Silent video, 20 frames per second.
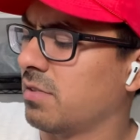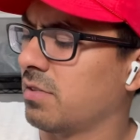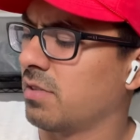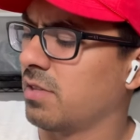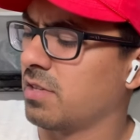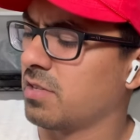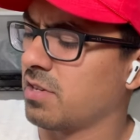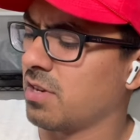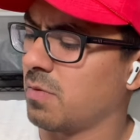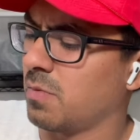
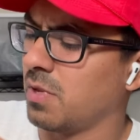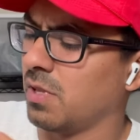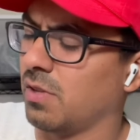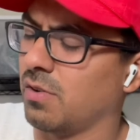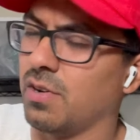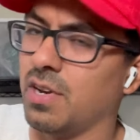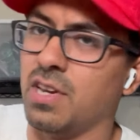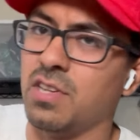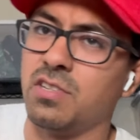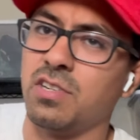going to be a
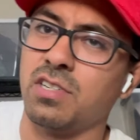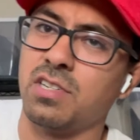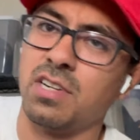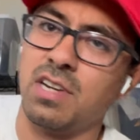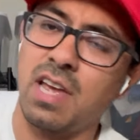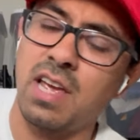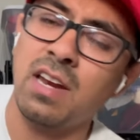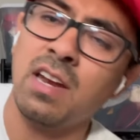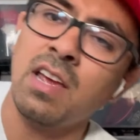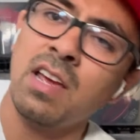little easier to
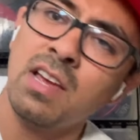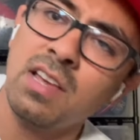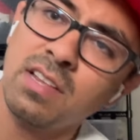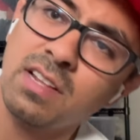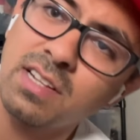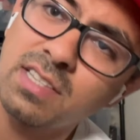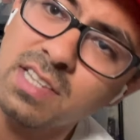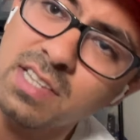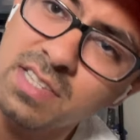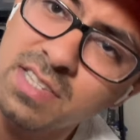date.
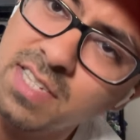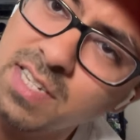That says